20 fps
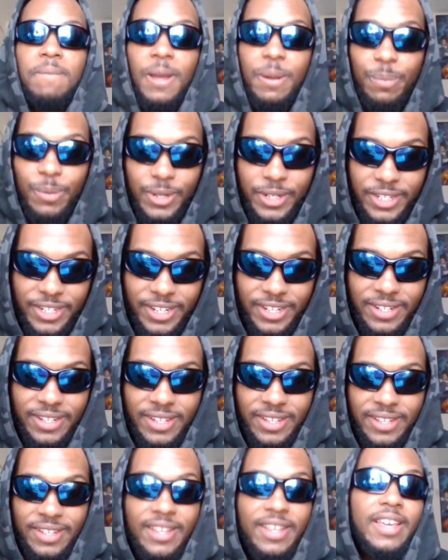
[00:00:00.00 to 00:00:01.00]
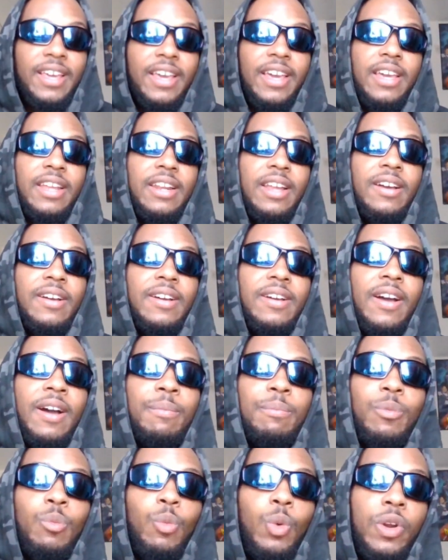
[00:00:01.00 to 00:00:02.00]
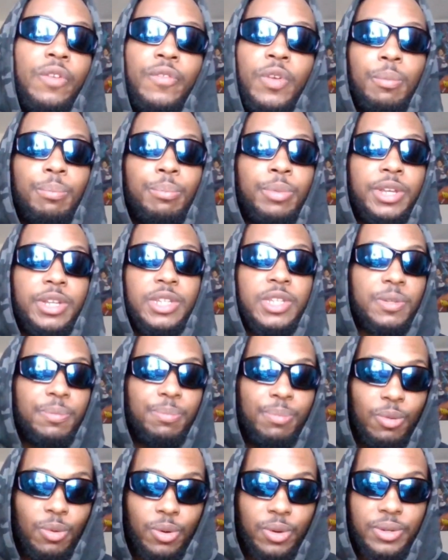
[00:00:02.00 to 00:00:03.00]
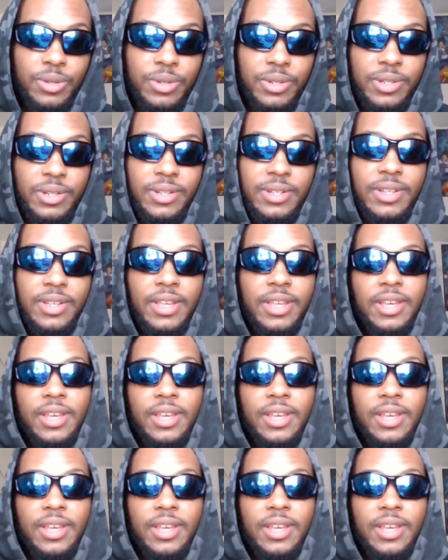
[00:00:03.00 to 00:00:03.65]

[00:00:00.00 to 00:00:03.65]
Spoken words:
I appreciate that. And I'm one of her biggest supporters,